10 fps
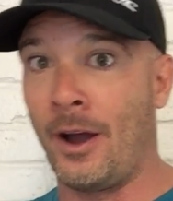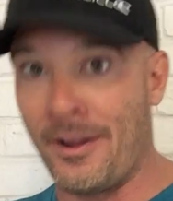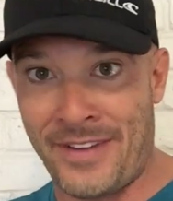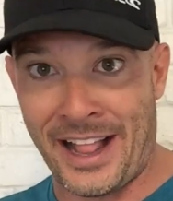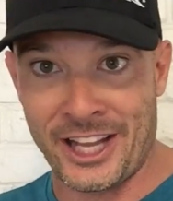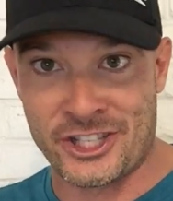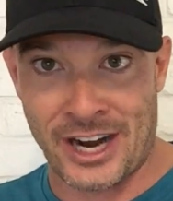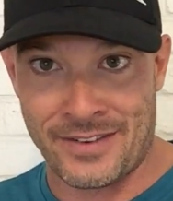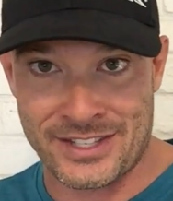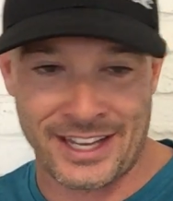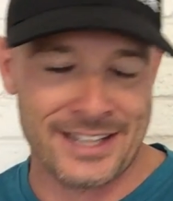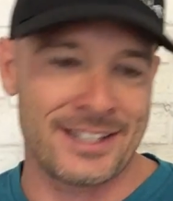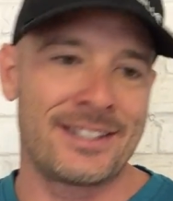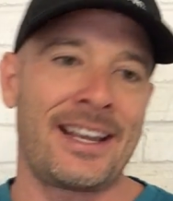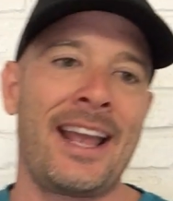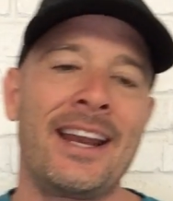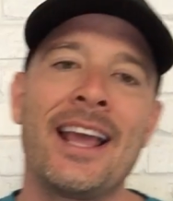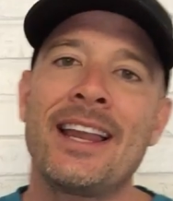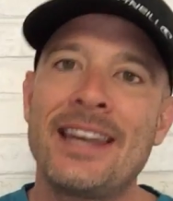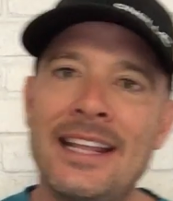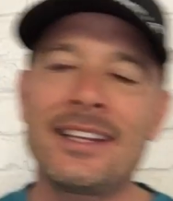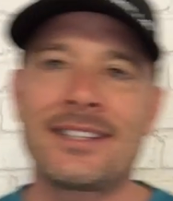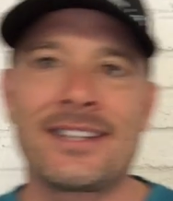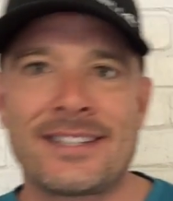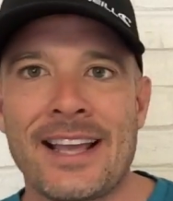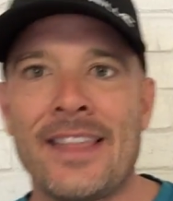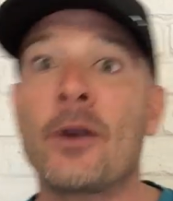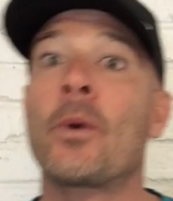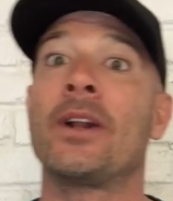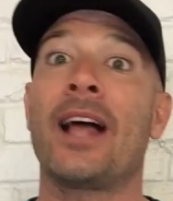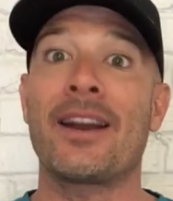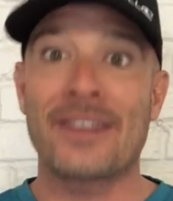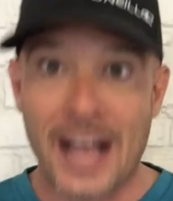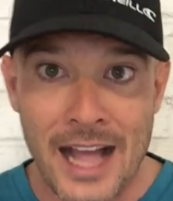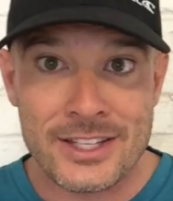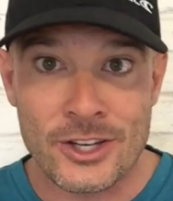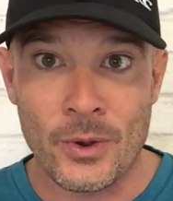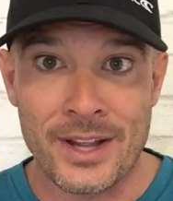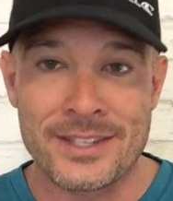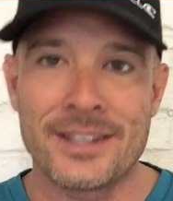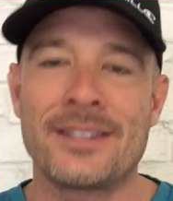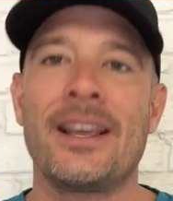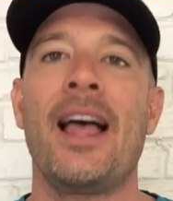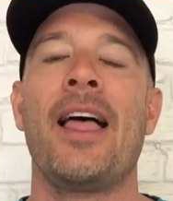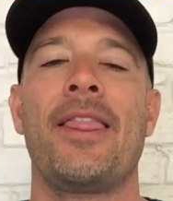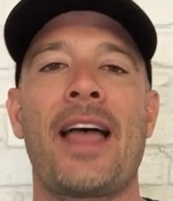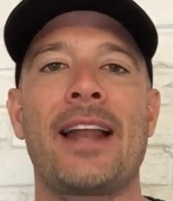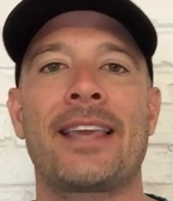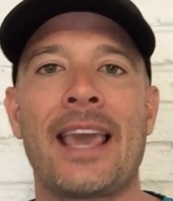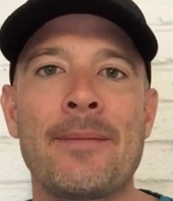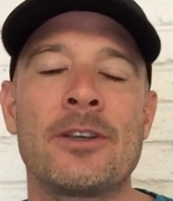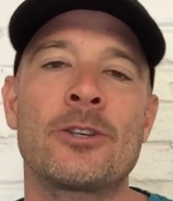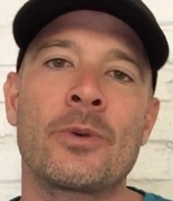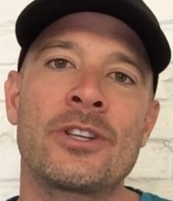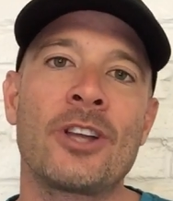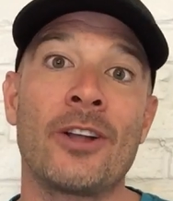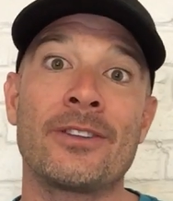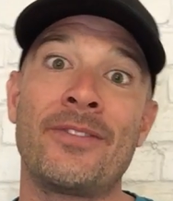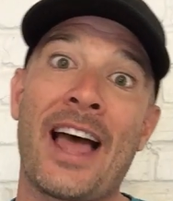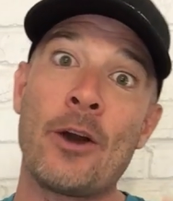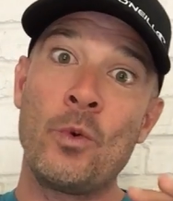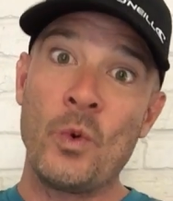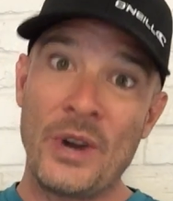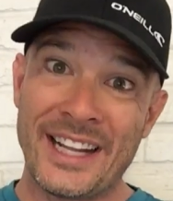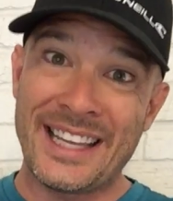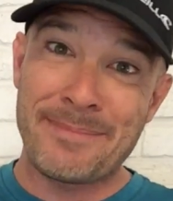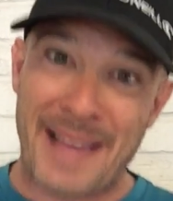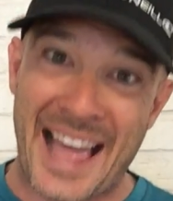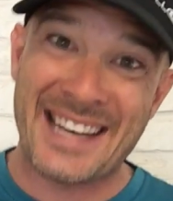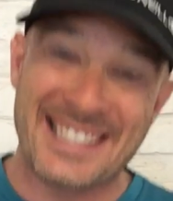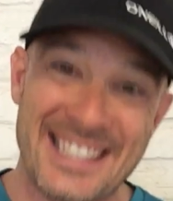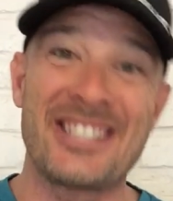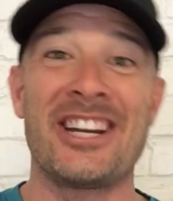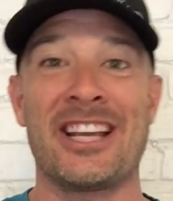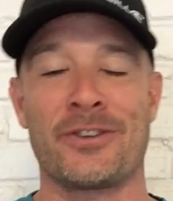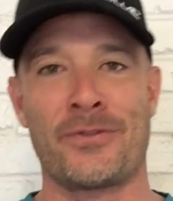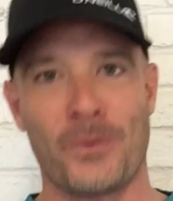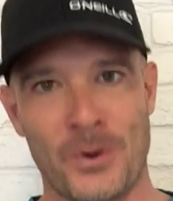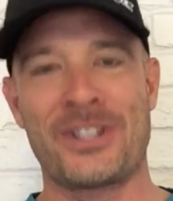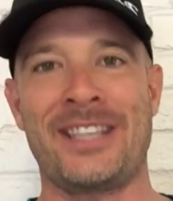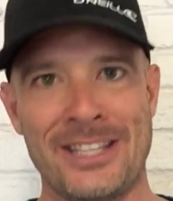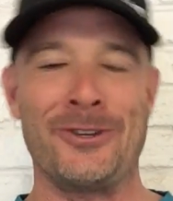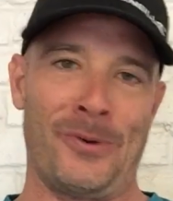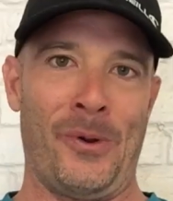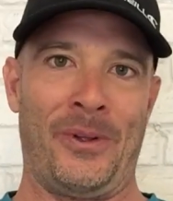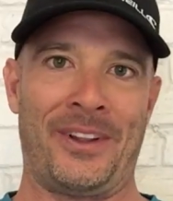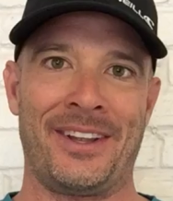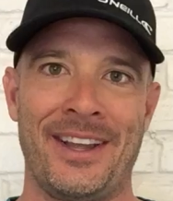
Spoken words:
a valid driver's license. And needless to say, there were a lot of consequences that came as a result of that really bad decision as a 14-year-old.